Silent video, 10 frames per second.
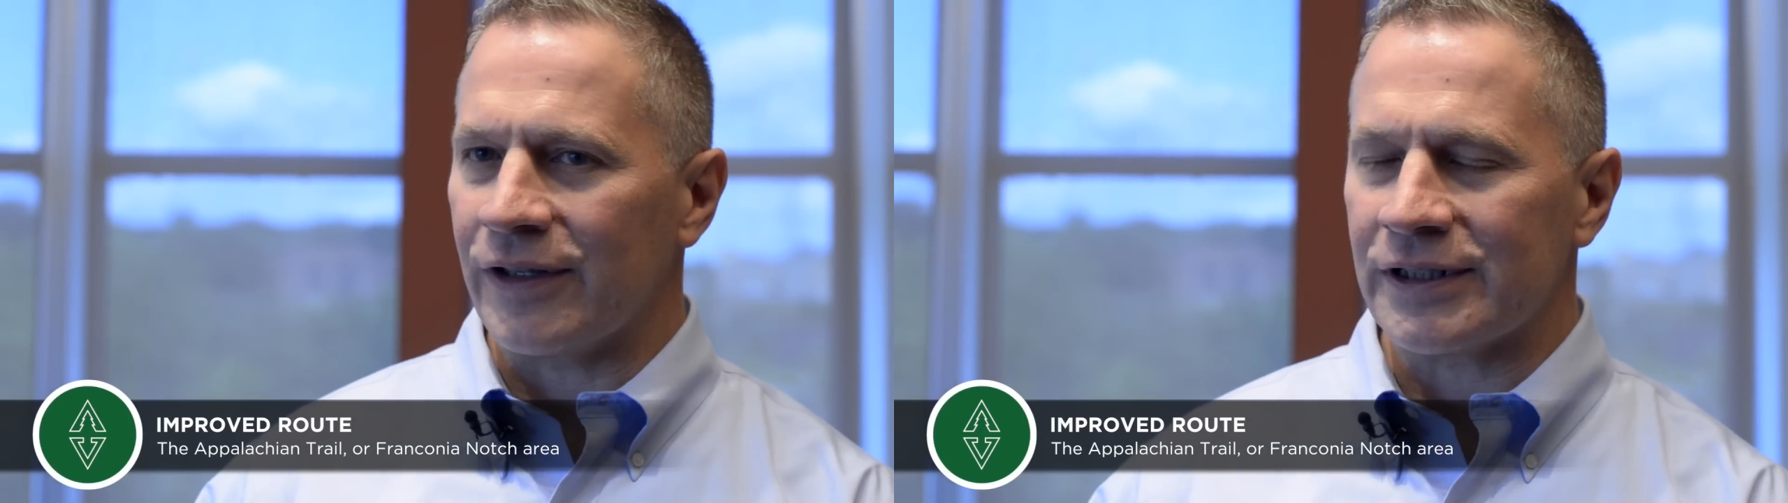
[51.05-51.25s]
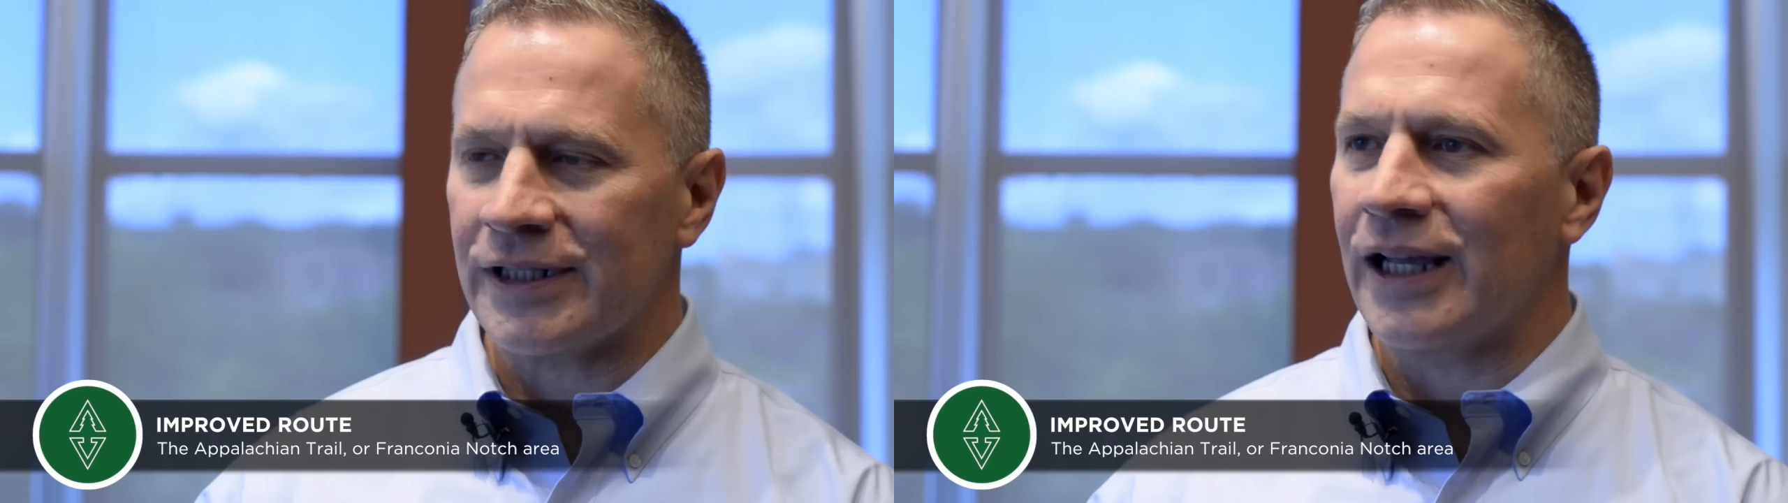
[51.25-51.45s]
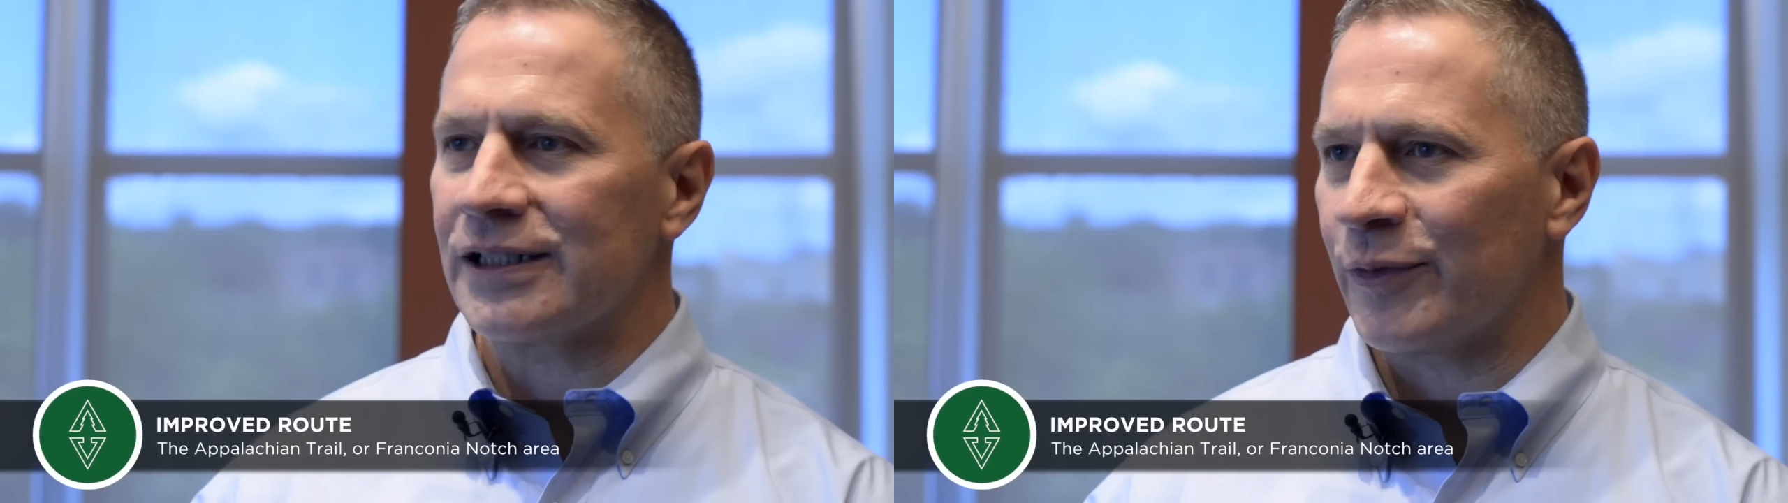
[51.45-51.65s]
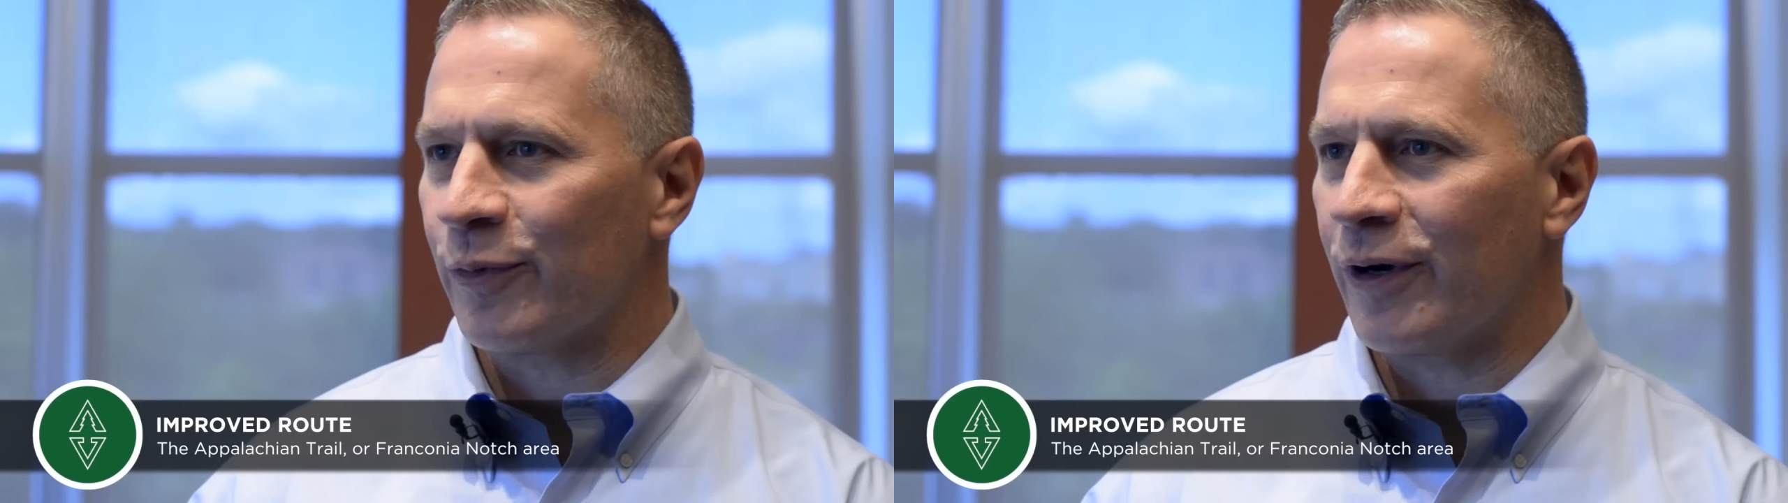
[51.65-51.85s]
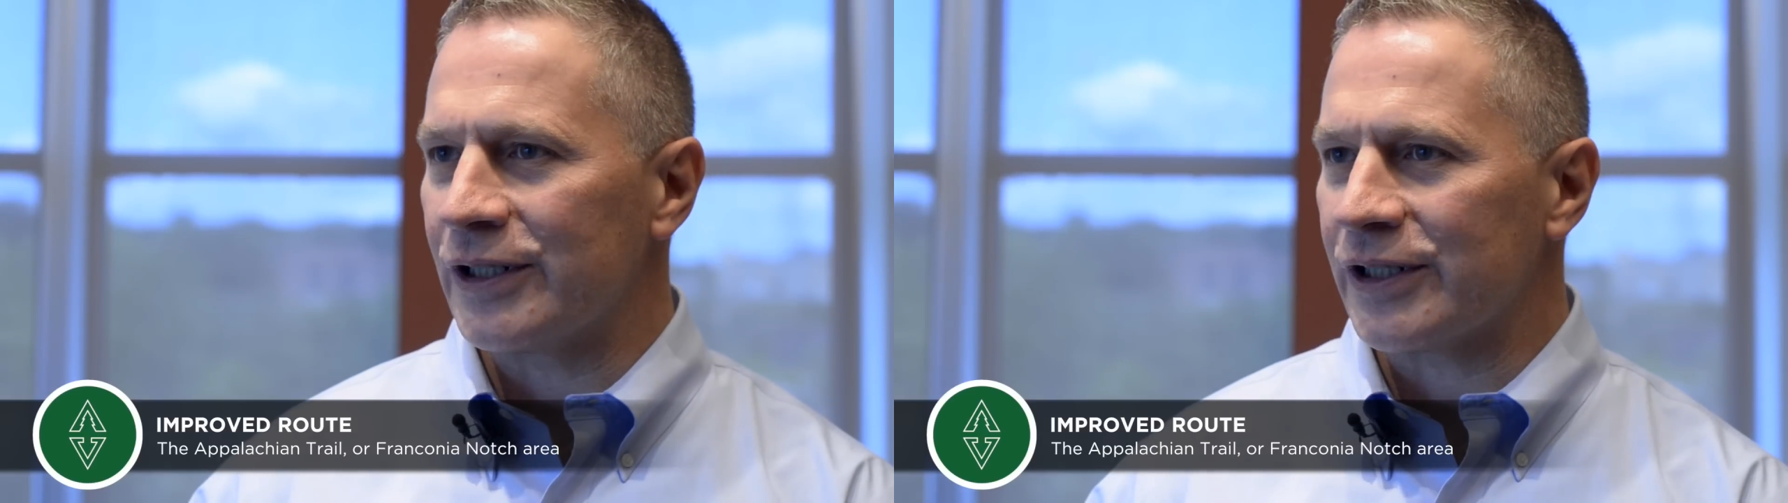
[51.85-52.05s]
the size of the
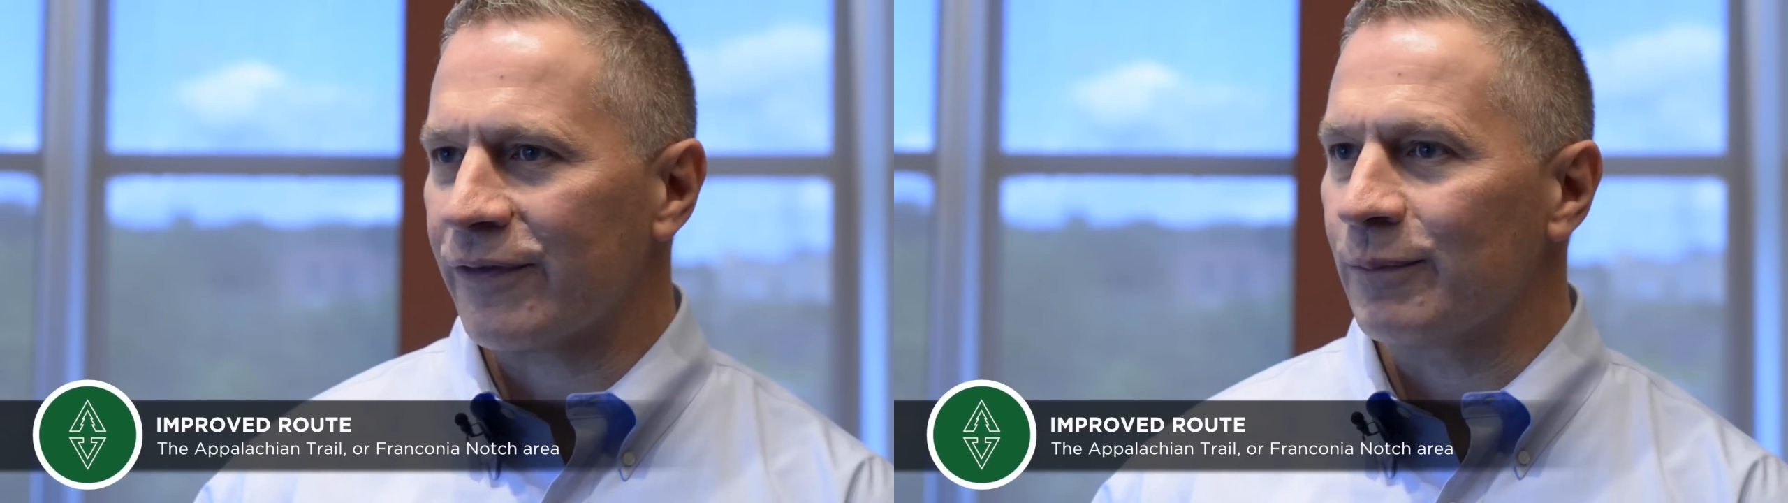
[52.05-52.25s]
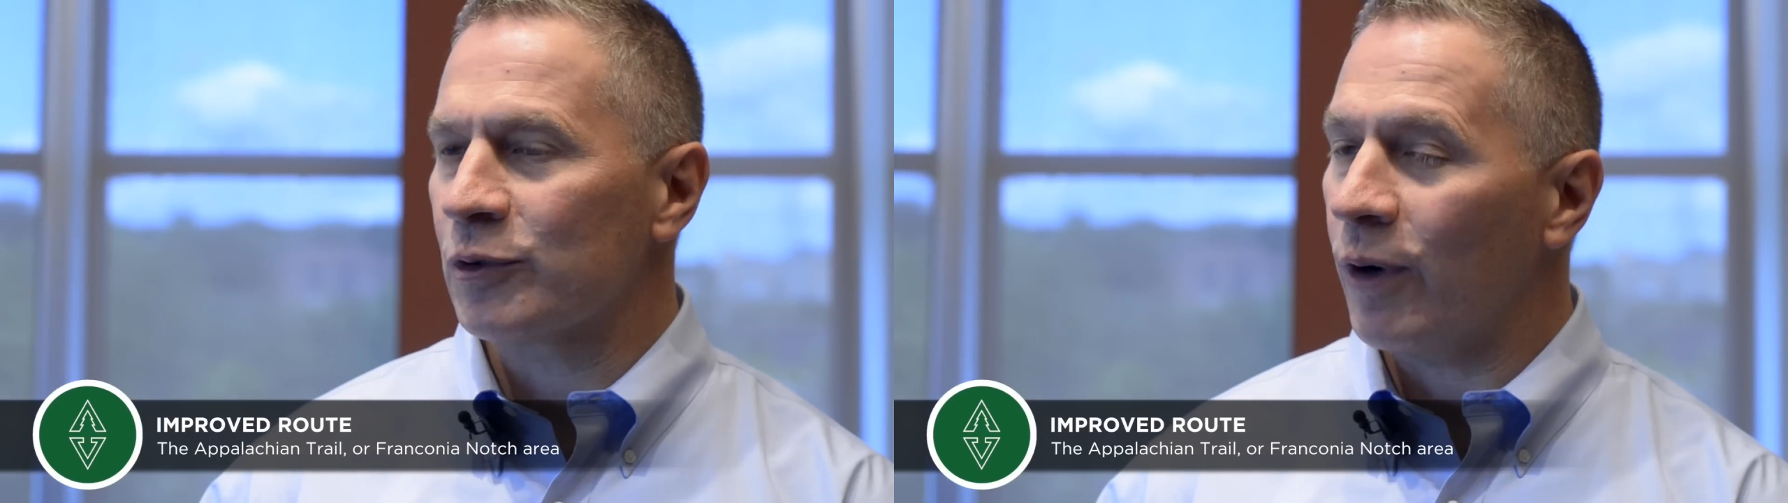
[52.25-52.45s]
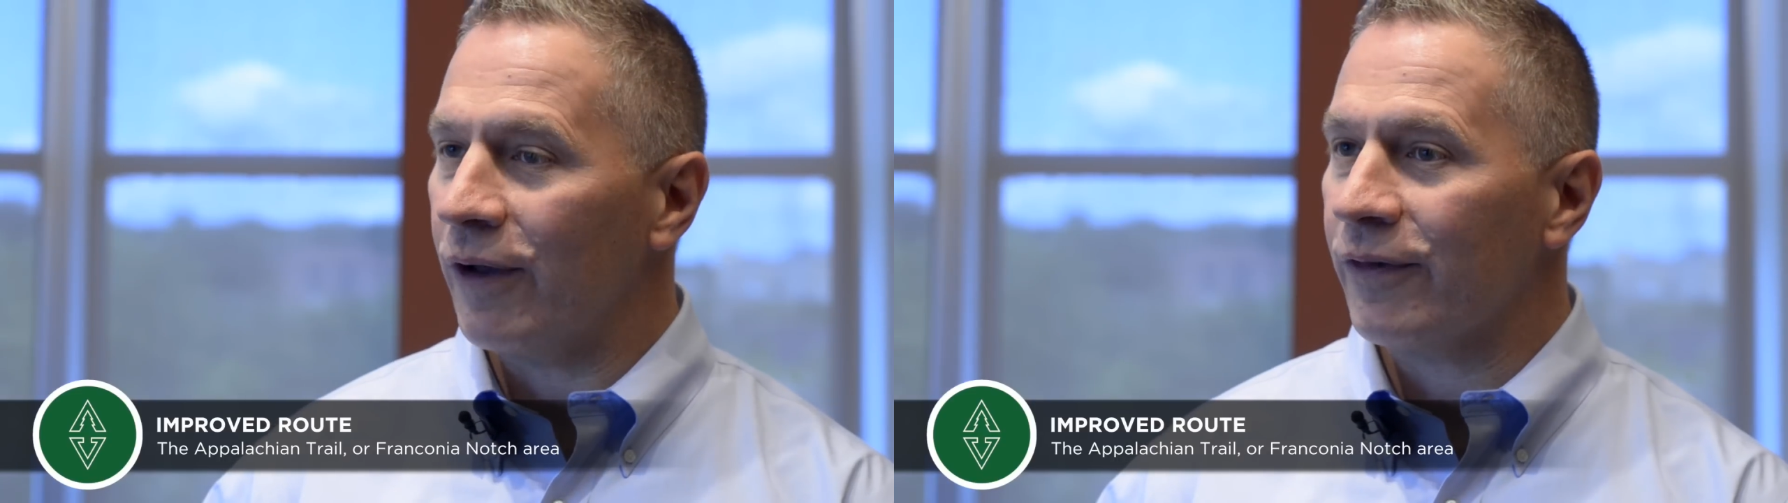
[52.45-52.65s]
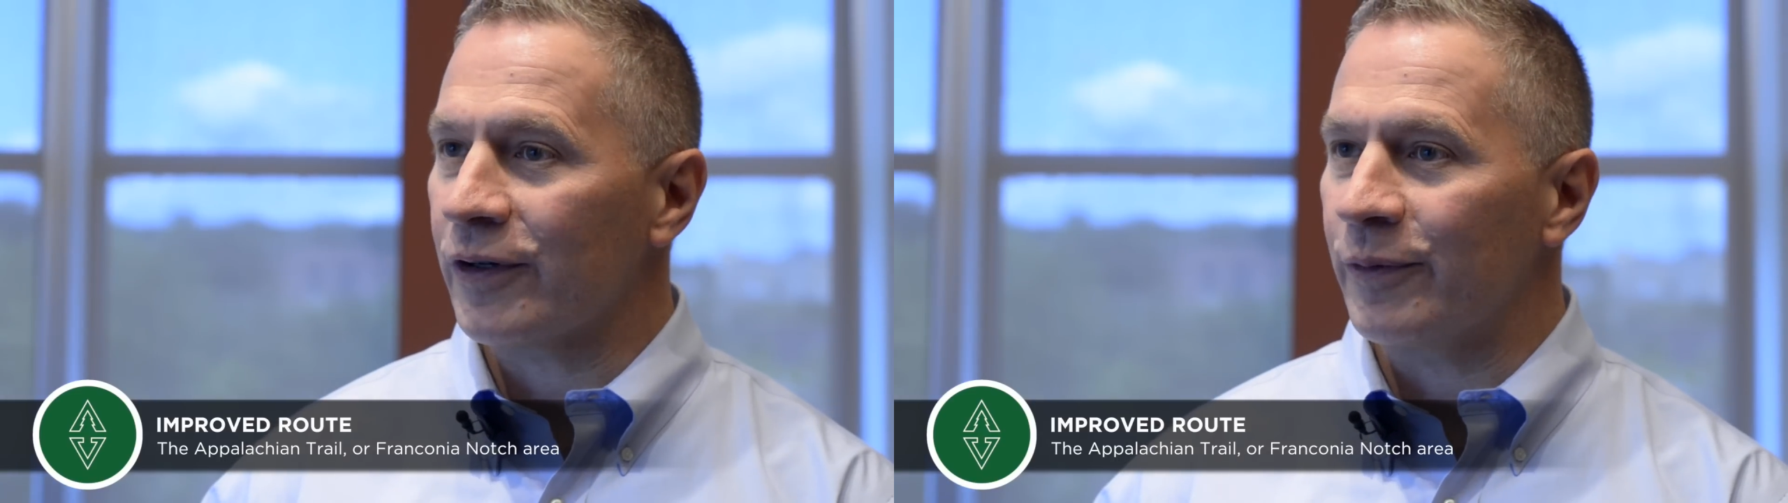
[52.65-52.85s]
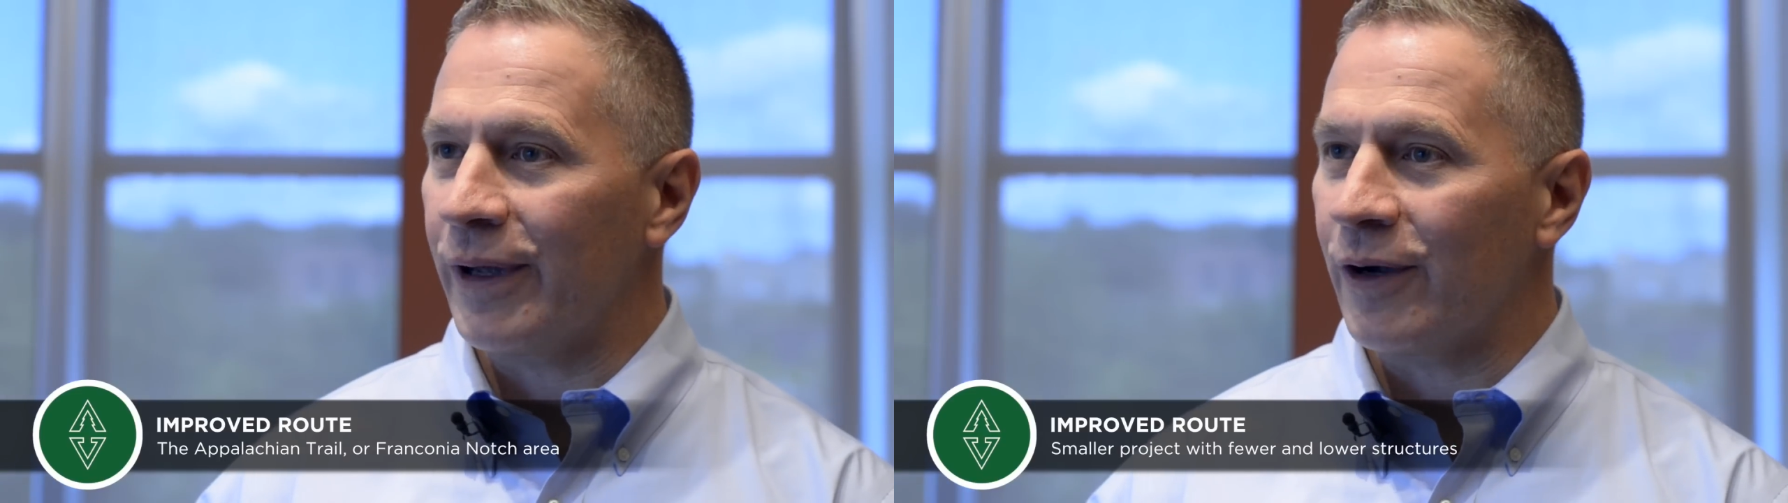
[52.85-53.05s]
project from
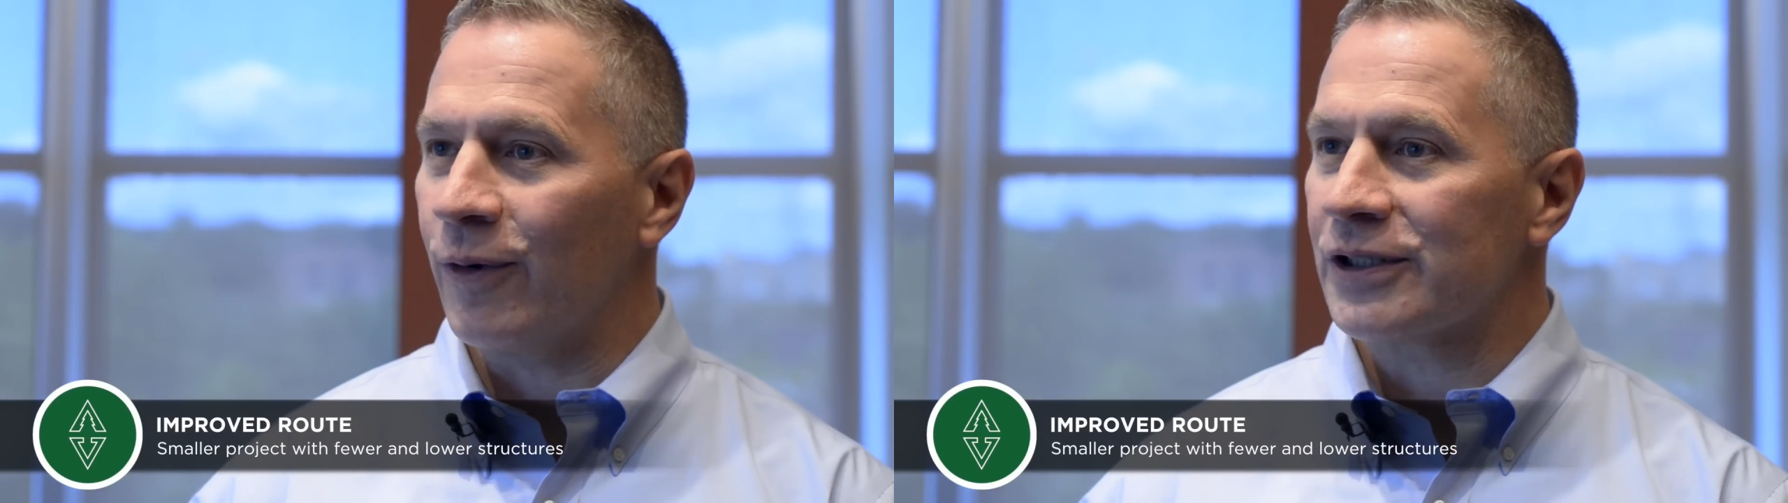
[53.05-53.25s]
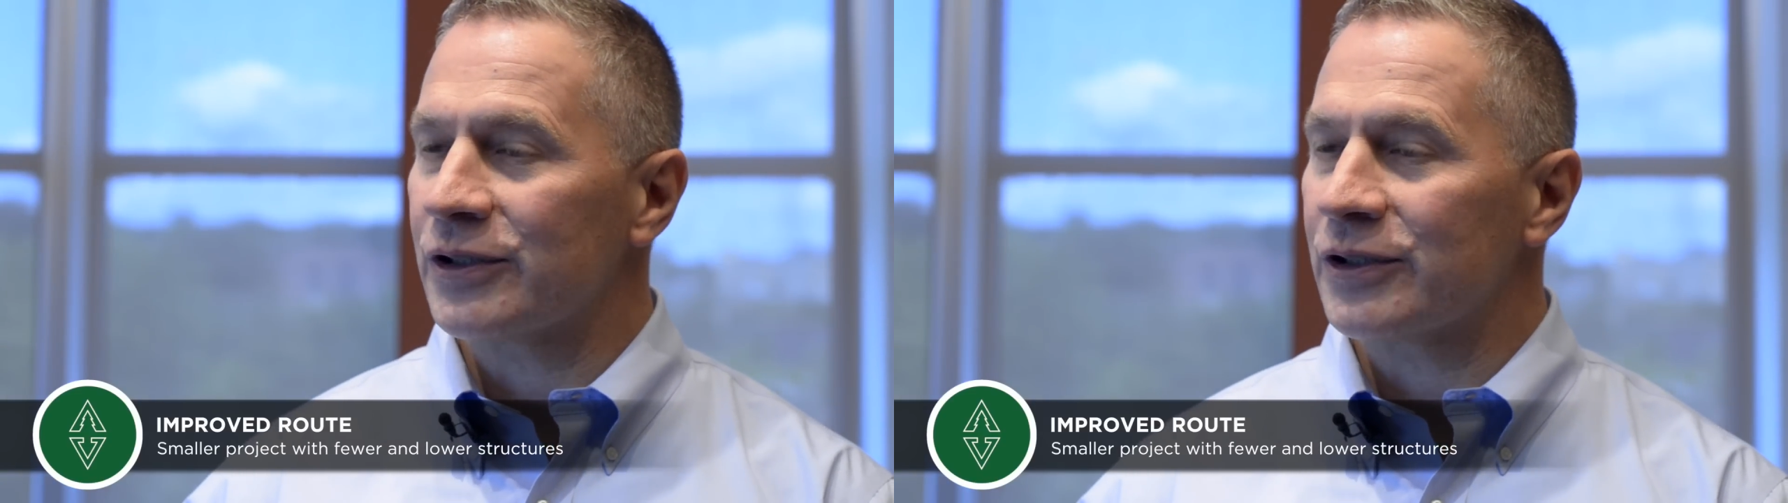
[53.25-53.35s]
1,200 megawatts